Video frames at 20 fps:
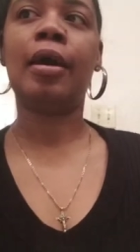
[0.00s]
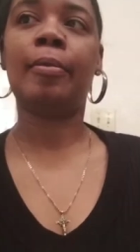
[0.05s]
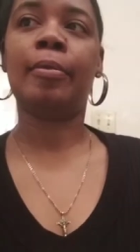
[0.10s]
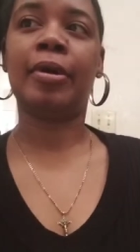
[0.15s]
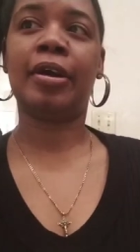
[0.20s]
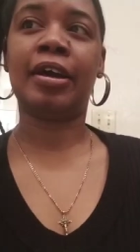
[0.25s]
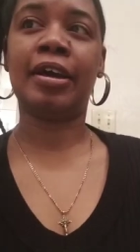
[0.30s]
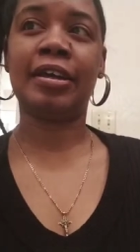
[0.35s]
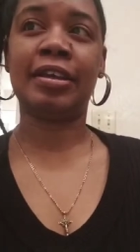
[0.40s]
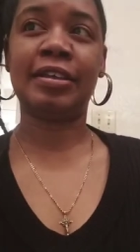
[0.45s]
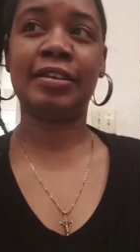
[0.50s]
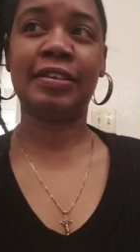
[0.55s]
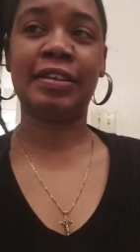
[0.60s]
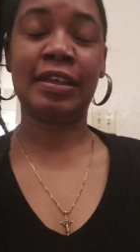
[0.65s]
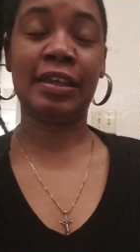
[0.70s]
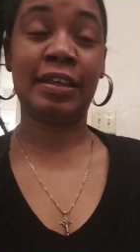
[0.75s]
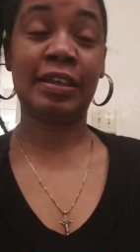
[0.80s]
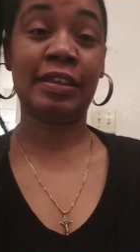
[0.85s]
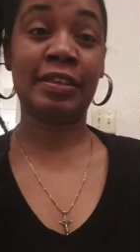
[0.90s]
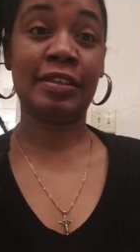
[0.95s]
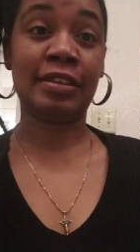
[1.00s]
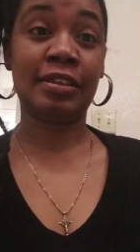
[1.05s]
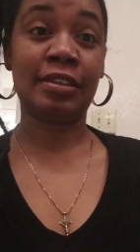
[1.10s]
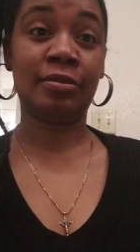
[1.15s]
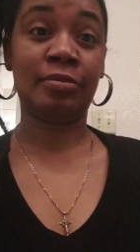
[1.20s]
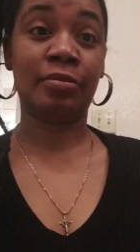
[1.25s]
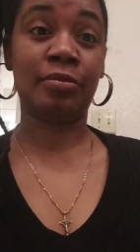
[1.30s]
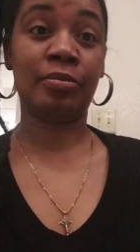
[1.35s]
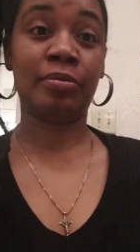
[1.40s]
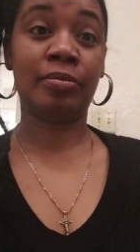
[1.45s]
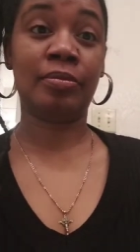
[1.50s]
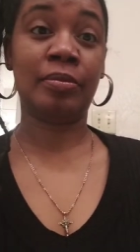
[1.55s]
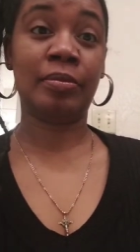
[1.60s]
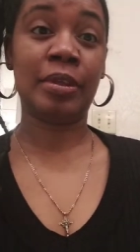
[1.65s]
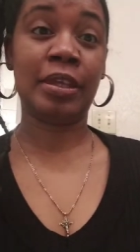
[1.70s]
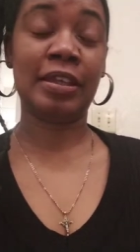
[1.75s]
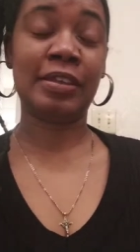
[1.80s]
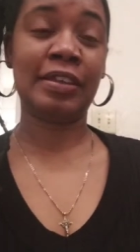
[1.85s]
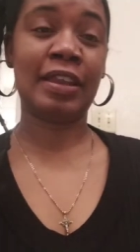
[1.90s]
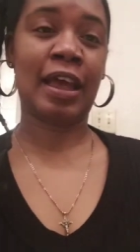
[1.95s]
because it's
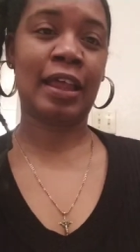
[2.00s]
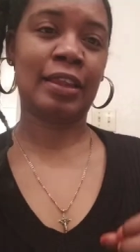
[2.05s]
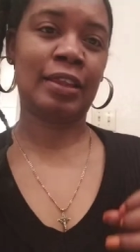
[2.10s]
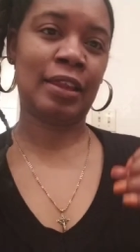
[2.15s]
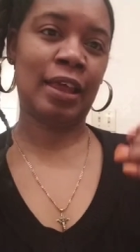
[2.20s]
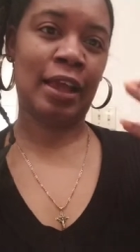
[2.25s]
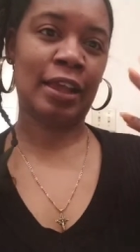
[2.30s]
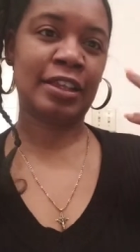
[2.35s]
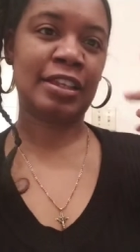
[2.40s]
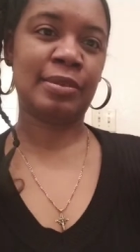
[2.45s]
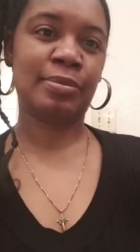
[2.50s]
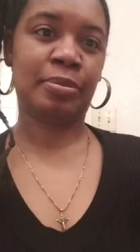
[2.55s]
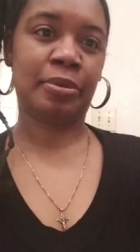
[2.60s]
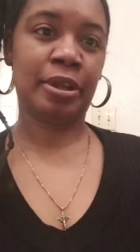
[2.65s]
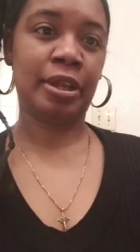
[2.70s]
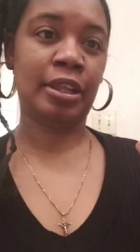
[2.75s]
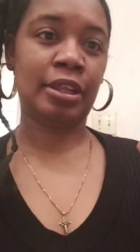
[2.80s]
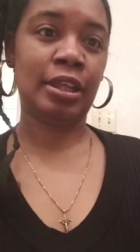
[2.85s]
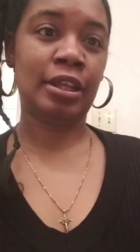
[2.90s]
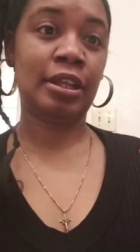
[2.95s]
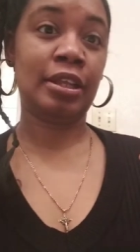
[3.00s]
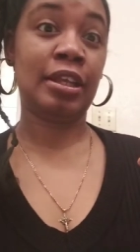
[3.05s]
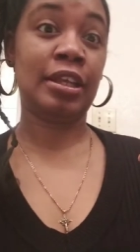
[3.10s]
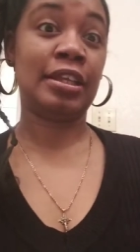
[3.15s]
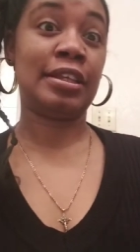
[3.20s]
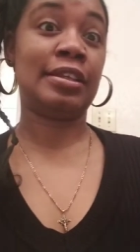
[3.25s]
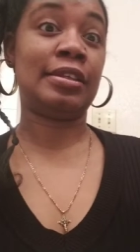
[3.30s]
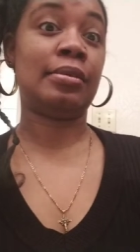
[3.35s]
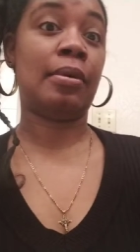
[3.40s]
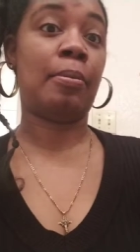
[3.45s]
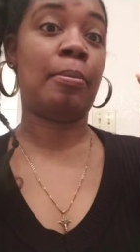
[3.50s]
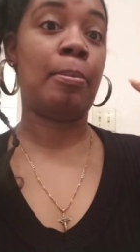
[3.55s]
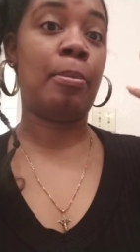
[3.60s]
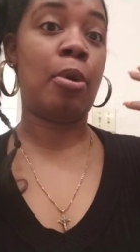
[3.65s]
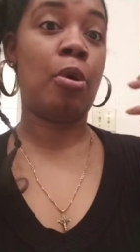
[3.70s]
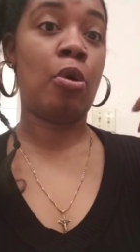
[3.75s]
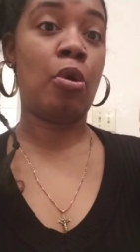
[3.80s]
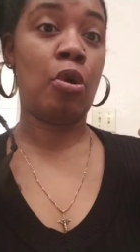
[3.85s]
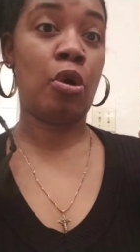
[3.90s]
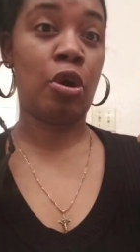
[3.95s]
it's not like sprinkling; it's
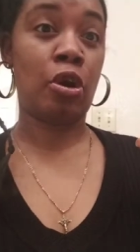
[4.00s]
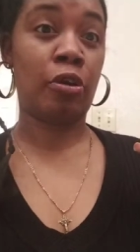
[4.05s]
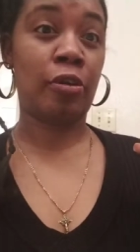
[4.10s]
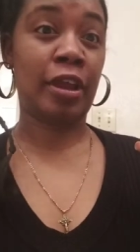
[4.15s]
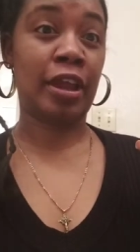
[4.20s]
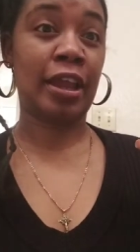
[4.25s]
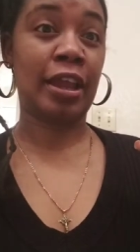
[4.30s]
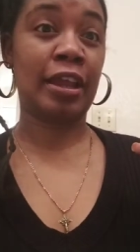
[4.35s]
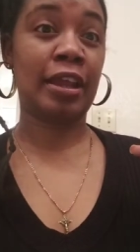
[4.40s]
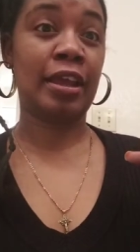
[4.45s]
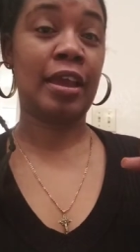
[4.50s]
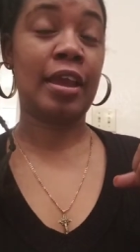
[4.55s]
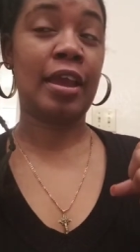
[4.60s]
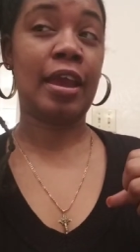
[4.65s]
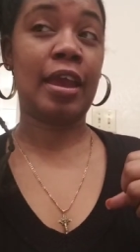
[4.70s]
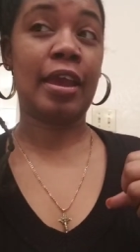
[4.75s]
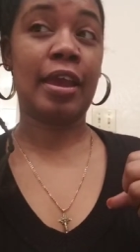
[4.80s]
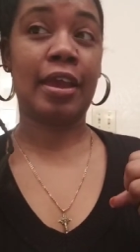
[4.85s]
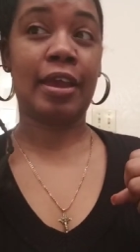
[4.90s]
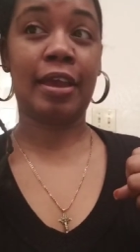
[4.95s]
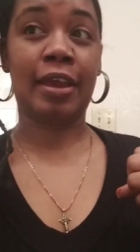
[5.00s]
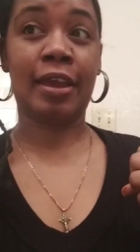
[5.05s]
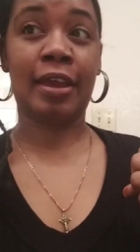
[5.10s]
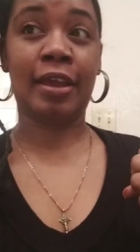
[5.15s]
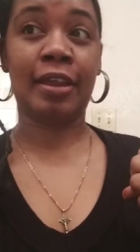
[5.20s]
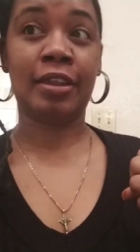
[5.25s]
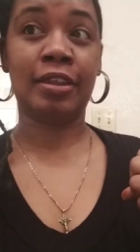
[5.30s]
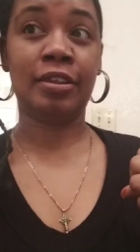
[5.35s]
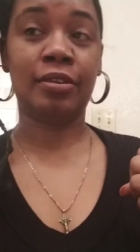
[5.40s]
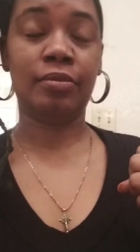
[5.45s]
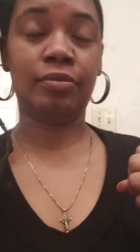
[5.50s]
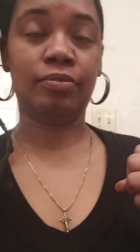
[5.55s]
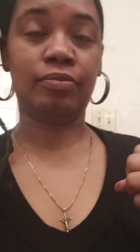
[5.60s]
pouring, and